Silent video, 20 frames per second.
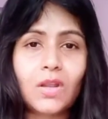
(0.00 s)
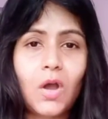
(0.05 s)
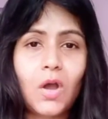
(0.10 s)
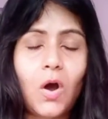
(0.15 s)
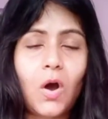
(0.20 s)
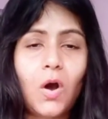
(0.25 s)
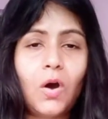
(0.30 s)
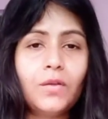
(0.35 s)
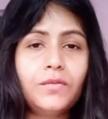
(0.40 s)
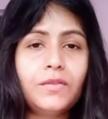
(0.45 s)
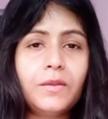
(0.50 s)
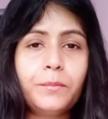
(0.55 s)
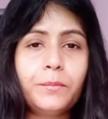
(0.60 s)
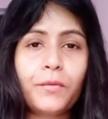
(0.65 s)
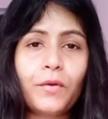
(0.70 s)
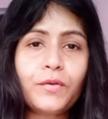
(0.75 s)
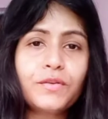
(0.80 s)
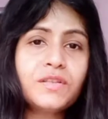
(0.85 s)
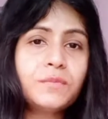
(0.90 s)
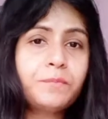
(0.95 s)
on the
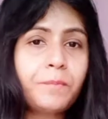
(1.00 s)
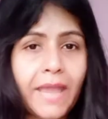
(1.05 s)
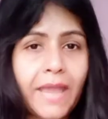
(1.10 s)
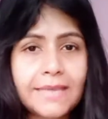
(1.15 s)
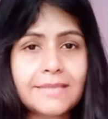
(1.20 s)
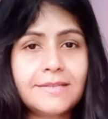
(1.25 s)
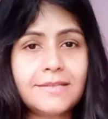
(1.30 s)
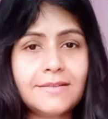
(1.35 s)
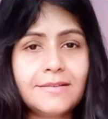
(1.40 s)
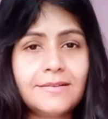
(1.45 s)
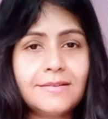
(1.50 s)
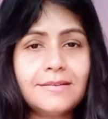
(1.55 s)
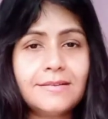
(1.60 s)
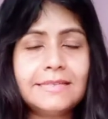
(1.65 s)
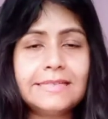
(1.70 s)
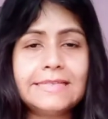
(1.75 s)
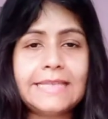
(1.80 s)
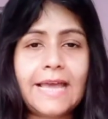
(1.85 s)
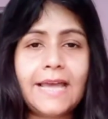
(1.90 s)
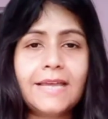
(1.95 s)

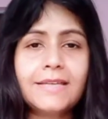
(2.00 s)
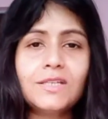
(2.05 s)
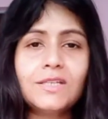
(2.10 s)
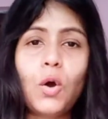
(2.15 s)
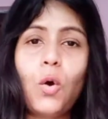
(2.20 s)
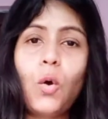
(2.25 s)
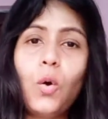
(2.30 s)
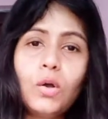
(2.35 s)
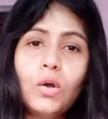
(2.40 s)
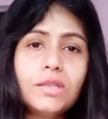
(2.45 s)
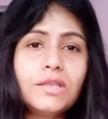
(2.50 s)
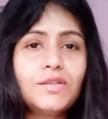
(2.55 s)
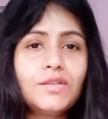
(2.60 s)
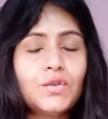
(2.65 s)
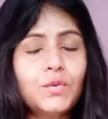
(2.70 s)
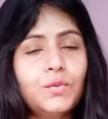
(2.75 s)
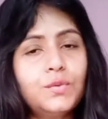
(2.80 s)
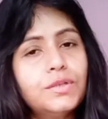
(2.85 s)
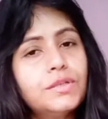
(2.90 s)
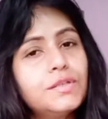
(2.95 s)
prospectus that all the
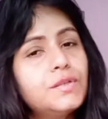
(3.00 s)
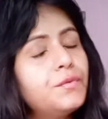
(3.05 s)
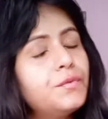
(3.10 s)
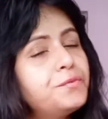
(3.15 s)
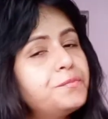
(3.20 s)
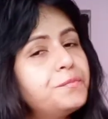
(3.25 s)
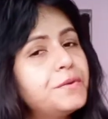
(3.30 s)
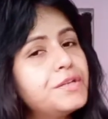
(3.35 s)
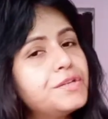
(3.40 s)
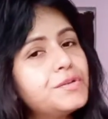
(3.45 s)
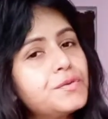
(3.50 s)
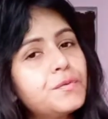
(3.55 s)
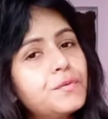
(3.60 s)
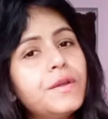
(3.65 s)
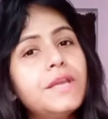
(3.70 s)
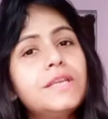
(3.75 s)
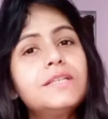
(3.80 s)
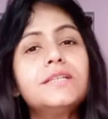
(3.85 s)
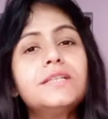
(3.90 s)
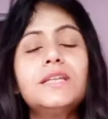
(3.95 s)
students would be
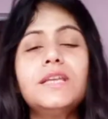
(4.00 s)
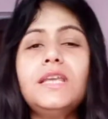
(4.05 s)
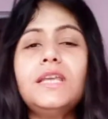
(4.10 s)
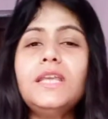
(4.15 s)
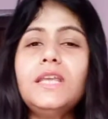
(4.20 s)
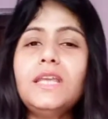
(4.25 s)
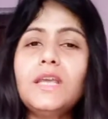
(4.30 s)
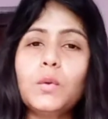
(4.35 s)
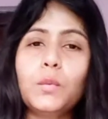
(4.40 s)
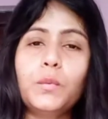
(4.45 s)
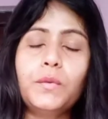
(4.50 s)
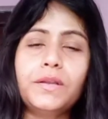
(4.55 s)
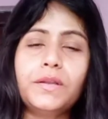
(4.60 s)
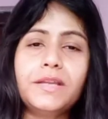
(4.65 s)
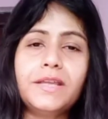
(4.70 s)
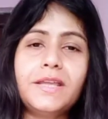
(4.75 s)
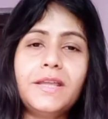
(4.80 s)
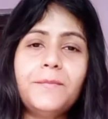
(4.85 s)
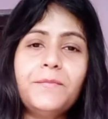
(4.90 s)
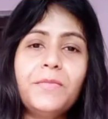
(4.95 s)
treated
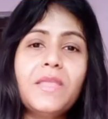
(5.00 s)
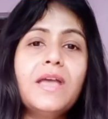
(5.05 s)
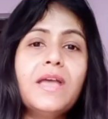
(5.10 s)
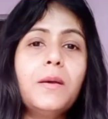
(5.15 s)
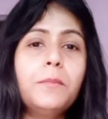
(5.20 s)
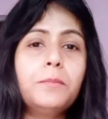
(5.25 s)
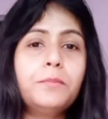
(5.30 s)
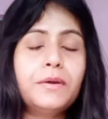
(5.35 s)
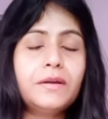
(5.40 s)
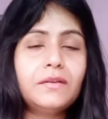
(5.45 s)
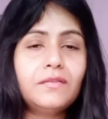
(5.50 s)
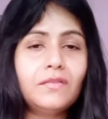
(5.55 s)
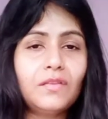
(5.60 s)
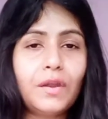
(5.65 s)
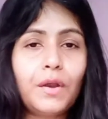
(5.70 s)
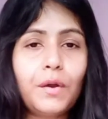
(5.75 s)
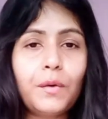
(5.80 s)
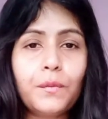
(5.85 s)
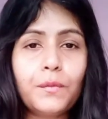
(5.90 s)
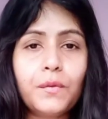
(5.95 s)
equally, but
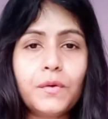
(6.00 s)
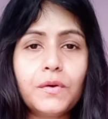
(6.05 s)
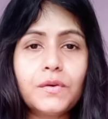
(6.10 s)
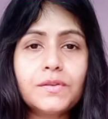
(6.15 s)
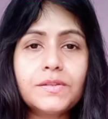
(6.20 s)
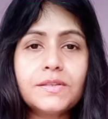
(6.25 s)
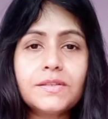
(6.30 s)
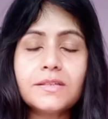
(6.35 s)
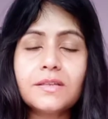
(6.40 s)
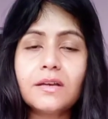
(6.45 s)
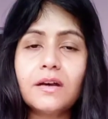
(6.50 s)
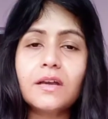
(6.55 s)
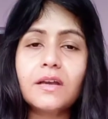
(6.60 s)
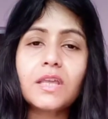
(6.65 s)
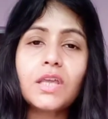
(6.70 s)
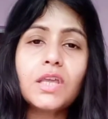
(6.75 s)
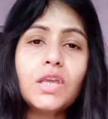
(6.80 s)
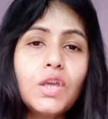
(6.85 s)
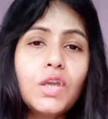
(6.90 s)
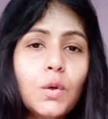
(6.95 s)
there was
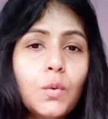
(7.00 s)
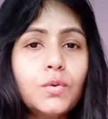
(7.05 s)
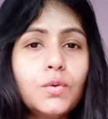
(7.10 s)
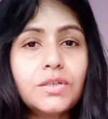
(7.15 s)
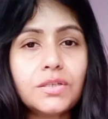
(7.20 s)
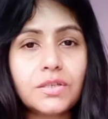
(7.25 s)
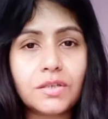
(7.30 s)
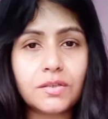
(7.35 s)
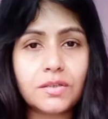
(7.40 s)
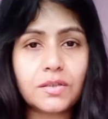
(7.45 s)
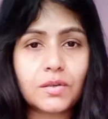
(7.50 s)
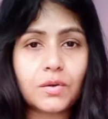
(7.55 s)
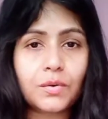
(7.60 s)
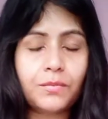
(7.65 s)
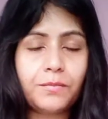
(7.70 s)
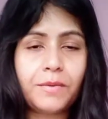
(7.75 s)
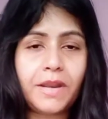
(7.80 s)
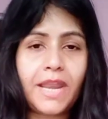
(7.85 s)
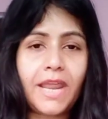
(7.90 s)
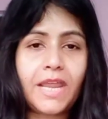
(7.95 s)
a huge
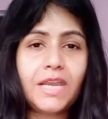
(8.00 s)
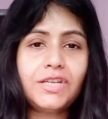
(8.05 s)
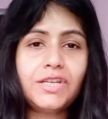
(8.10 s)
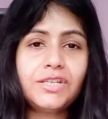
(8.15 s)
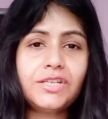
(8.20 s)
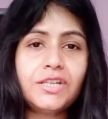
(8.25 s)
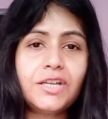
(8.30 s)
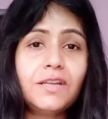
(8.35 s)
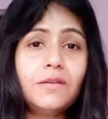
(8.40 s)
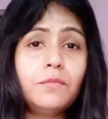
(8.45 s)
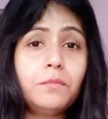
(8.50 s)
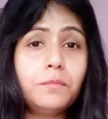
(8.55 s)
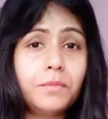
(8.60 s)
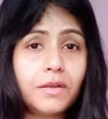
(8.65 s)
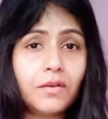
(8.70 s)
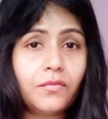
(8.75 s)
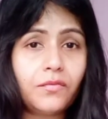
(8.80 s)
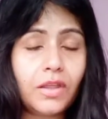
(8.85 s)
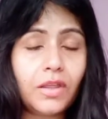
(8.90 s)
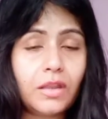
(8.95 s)
discrimination
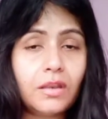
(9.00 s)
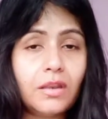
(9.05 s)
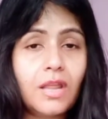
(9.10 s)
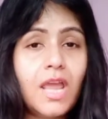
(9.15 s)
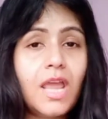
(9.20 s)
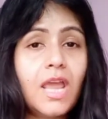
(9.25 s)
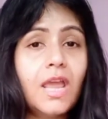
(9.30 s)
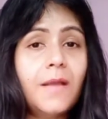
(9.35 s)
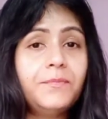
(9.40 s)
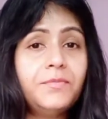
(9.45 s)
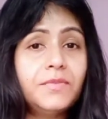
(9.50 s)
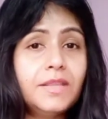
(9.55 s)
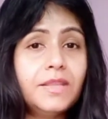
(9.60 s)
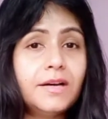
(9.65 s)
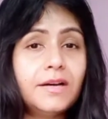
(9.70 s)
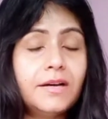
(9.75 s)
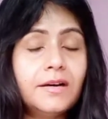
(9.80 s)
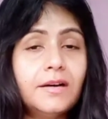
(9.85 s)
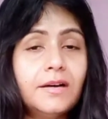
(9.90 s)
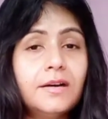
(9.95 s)
between
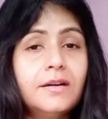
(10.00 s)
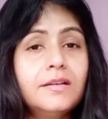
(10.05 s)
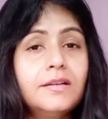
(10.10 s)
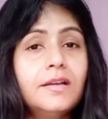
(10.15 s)
the